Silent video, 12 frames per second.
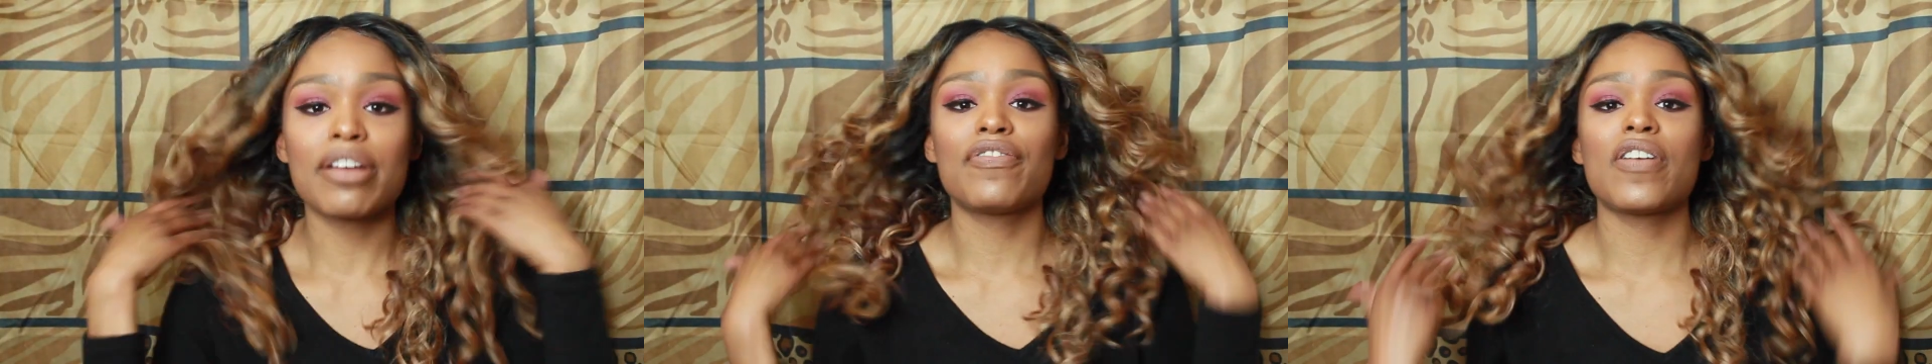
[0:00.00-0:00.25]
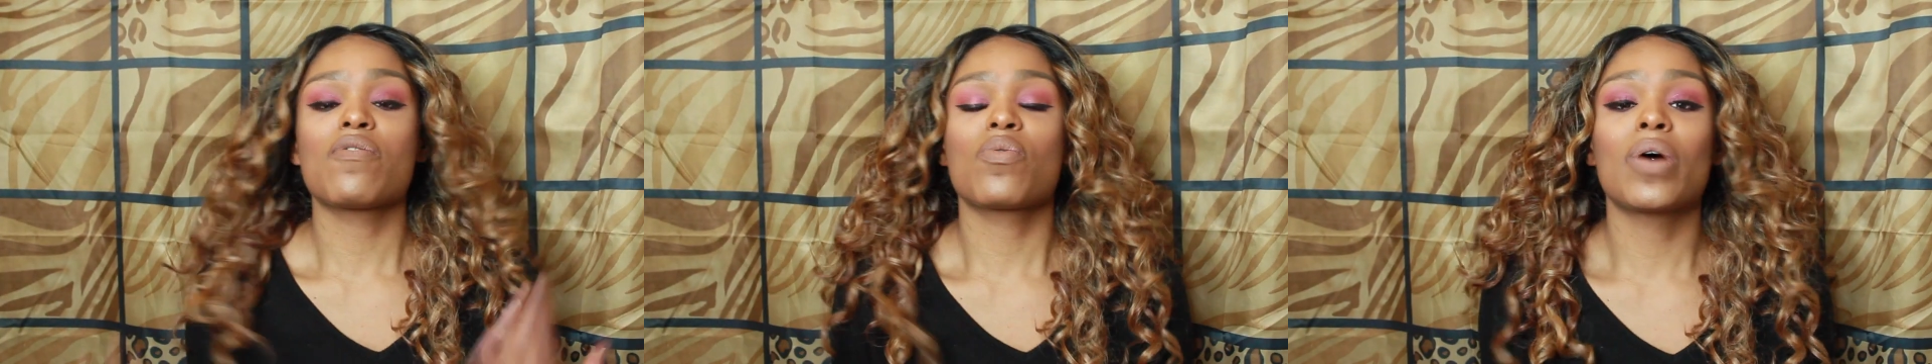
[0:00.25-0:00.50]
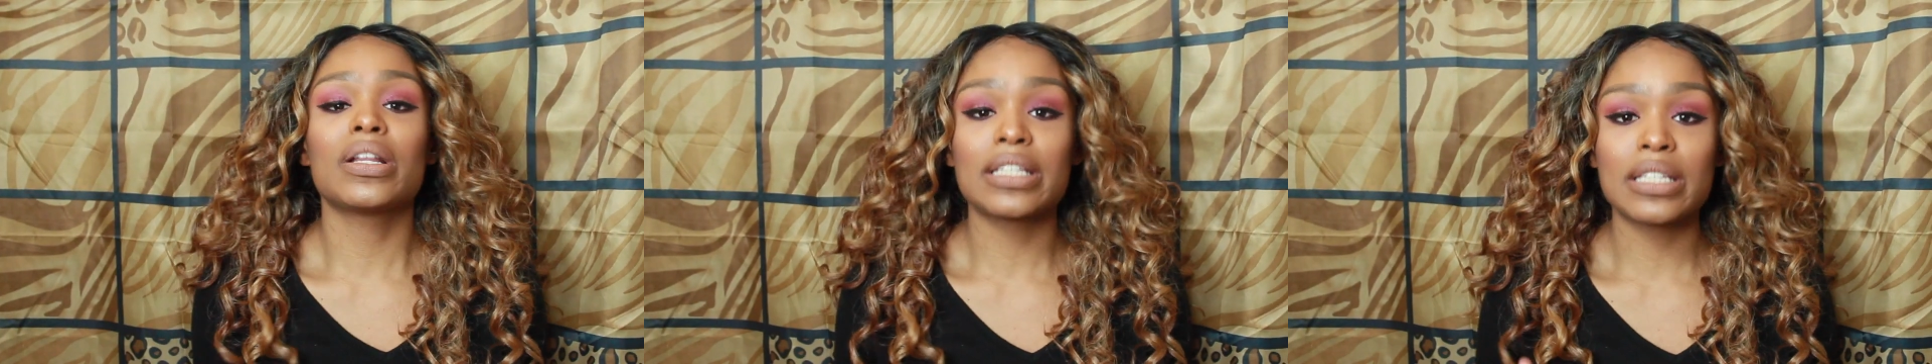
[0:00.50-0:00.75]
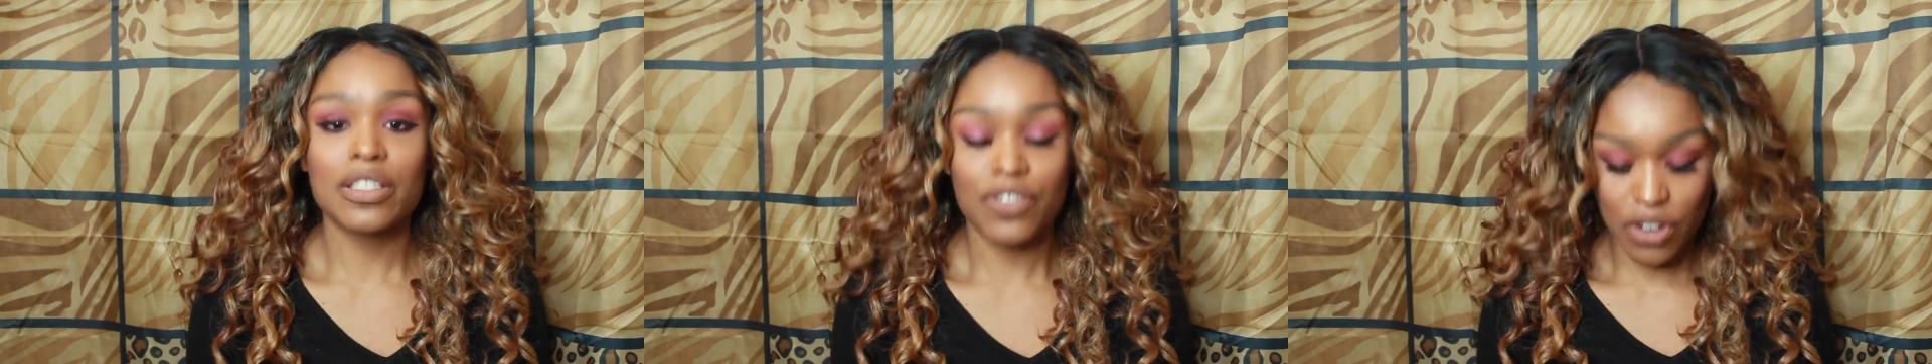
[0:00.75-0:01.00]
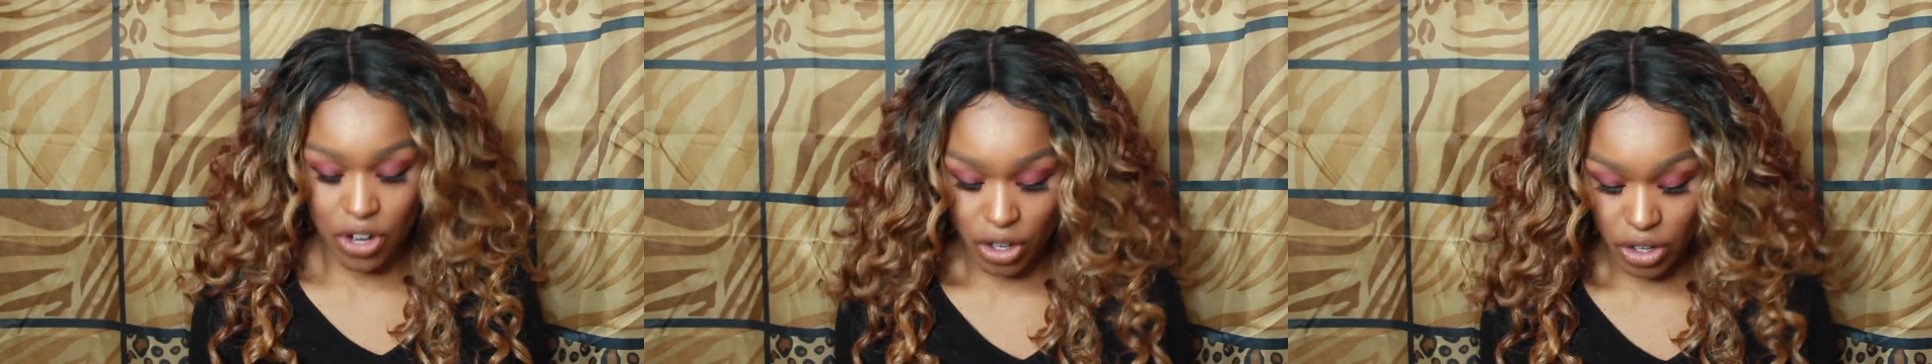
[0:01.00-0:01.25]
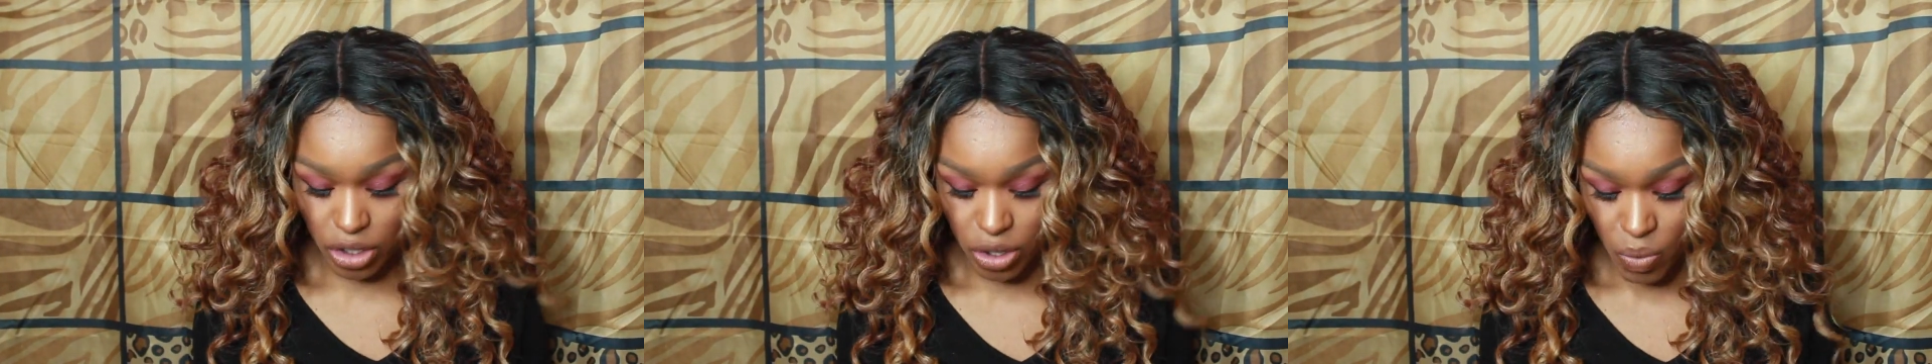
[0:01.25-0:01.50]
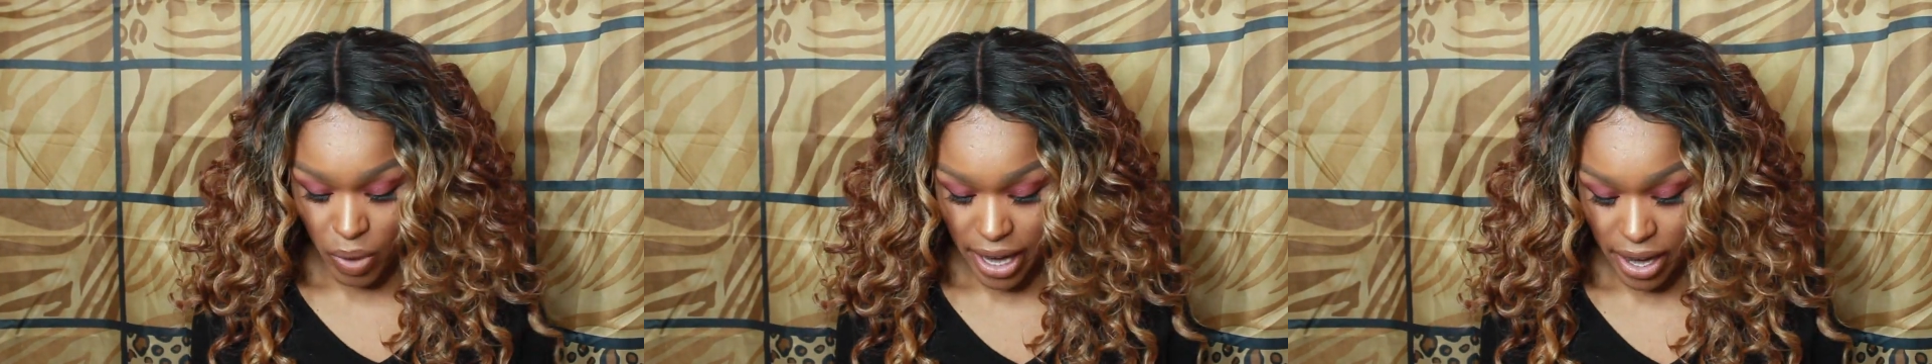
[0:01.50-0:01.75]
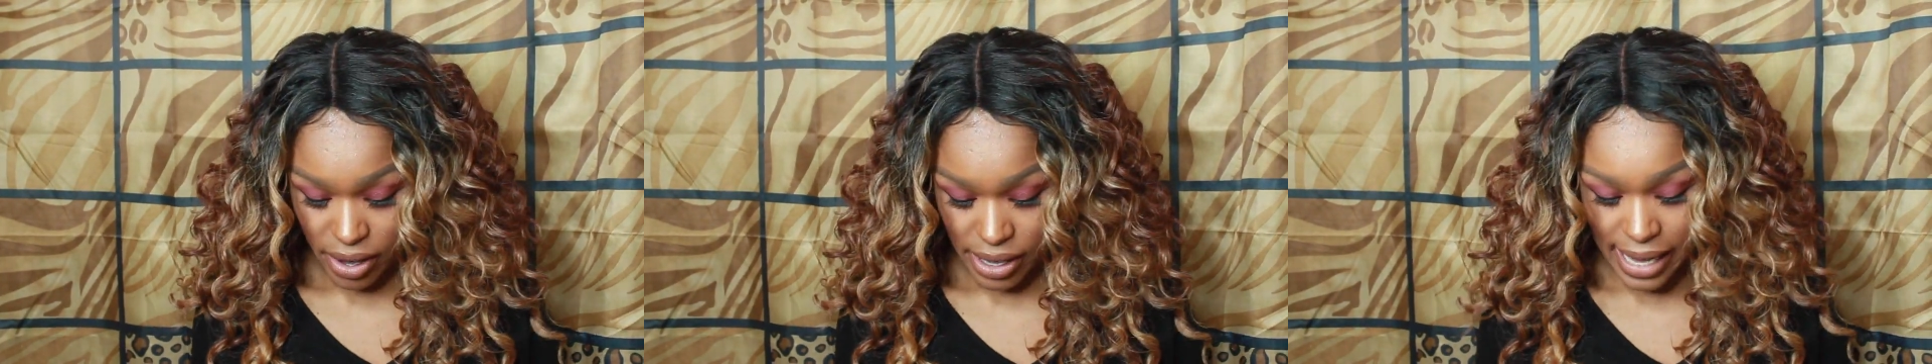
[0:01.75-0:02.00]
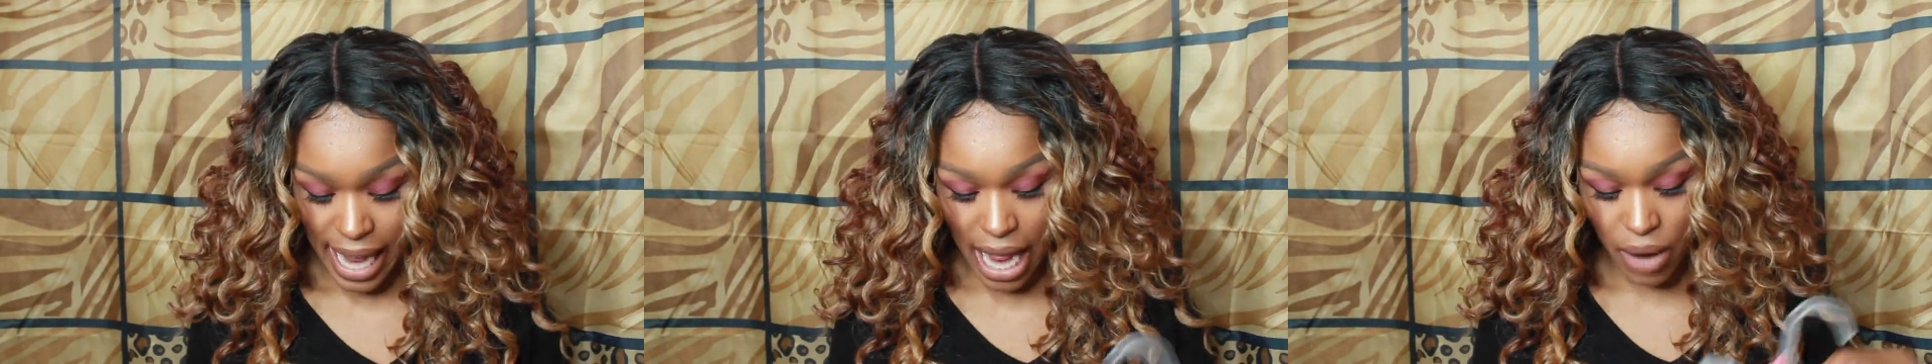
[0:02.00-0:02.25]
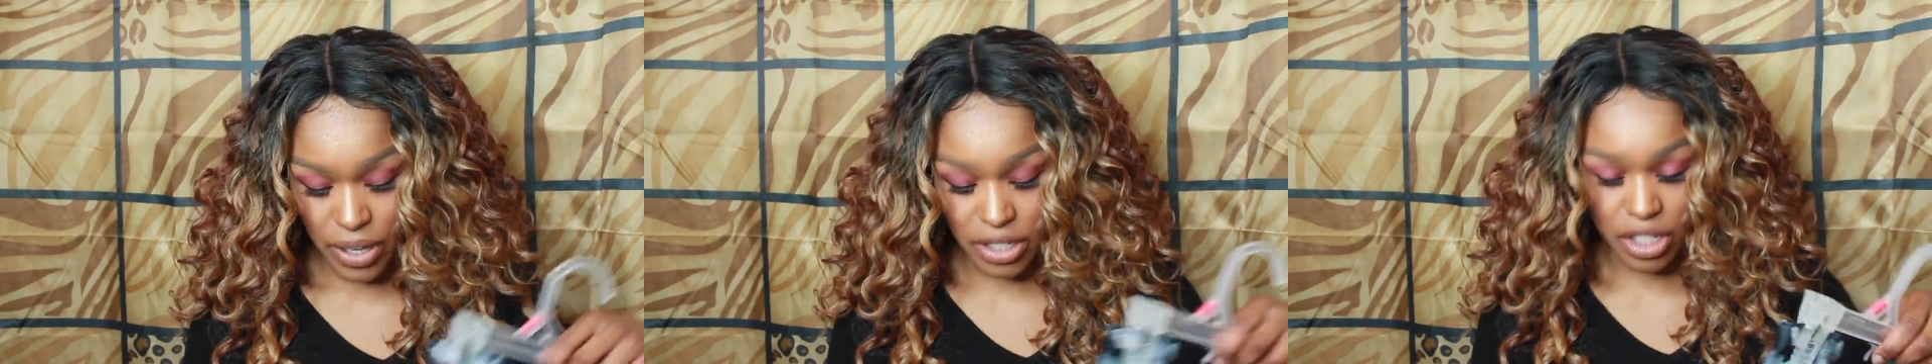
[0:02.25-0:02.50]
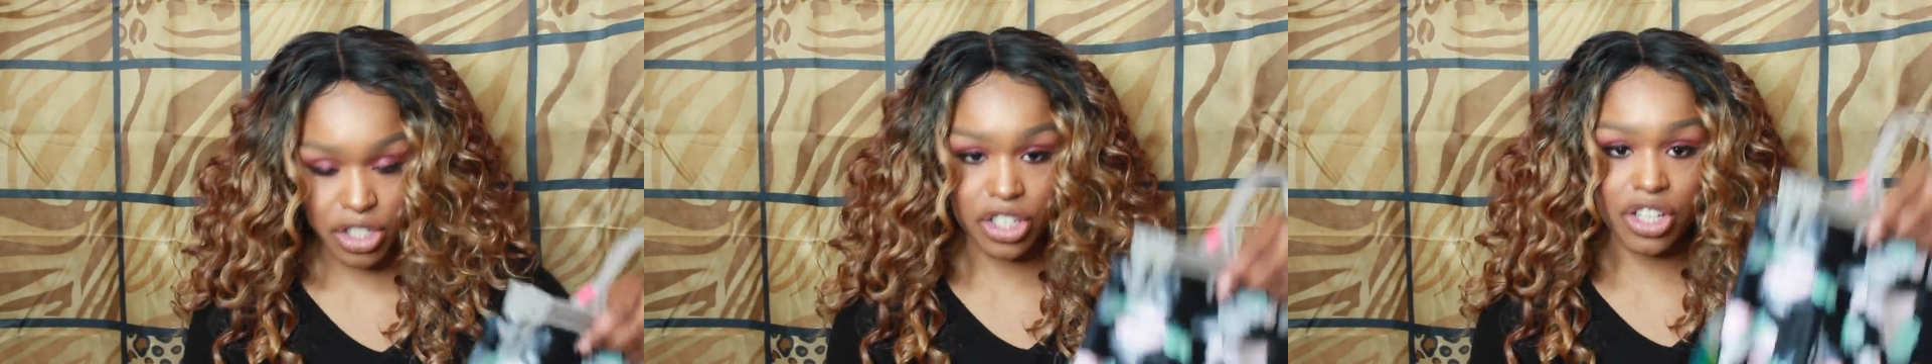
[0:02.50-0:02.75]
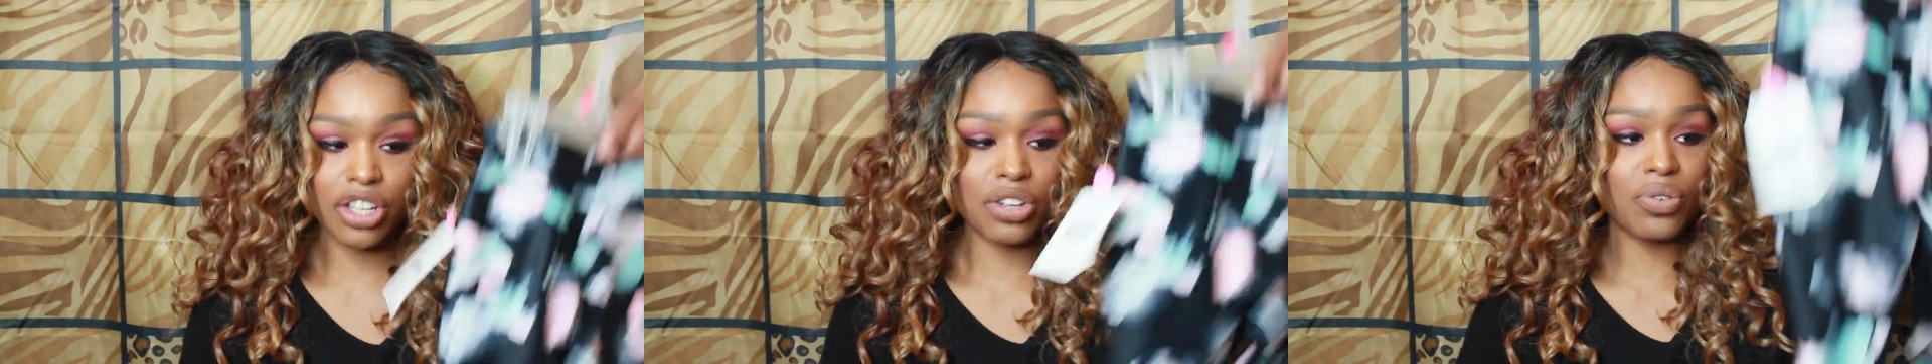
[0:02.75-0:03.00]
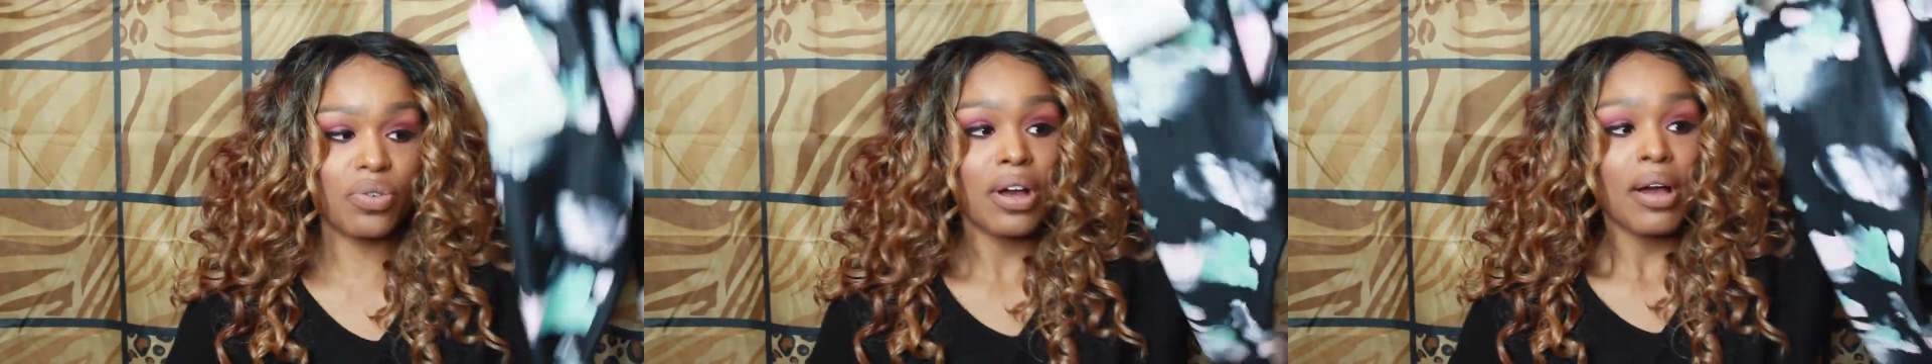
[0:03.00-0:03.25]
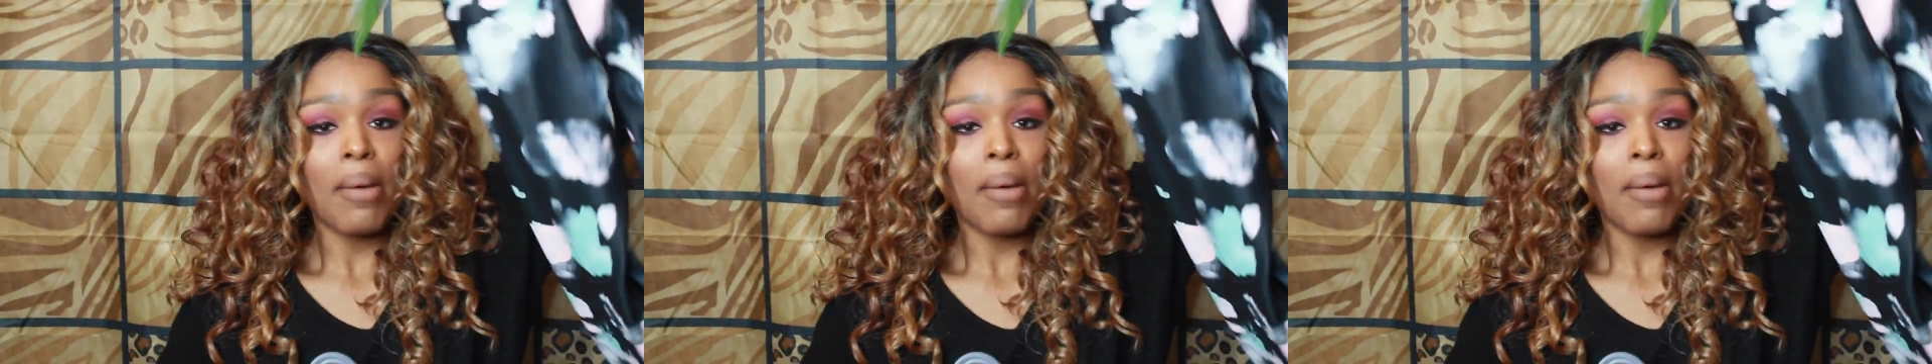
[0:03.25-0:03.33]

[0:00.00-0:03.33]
my favorite one, this is for her to wear now, is this cute